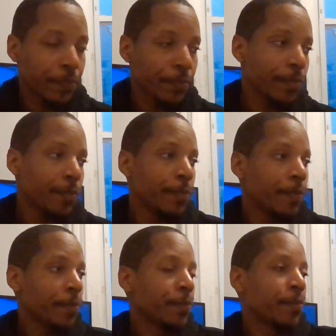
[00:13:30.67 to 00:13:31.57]

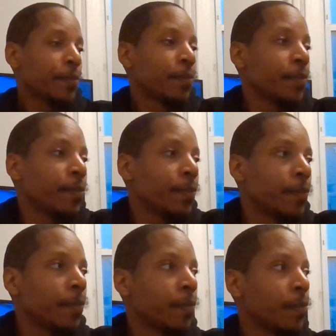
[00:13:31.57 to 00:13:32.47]

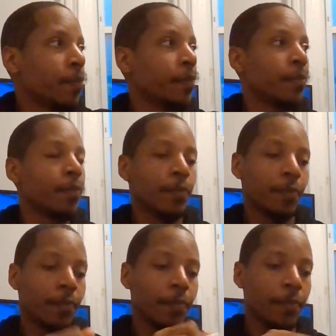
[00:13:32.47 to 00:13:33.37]

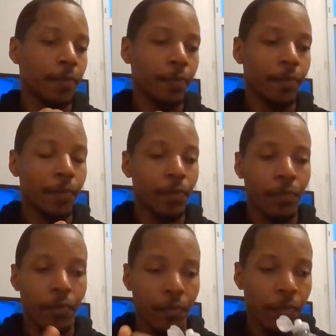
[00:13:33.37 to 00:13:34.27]

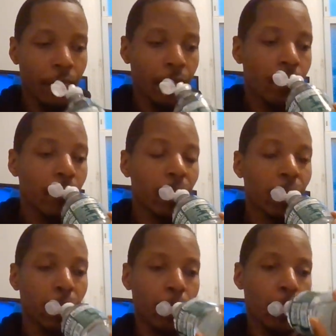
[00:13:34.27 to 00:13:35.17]

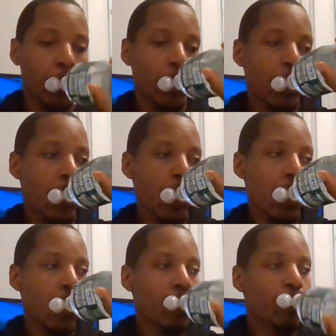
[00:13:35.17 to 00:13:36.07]

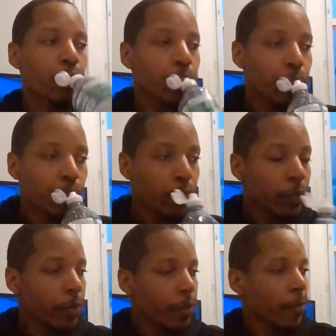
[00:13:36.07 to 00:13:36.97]

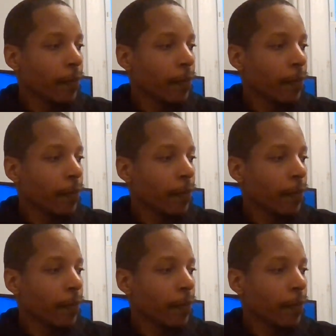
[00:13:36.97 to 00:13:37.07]
(no one is talking)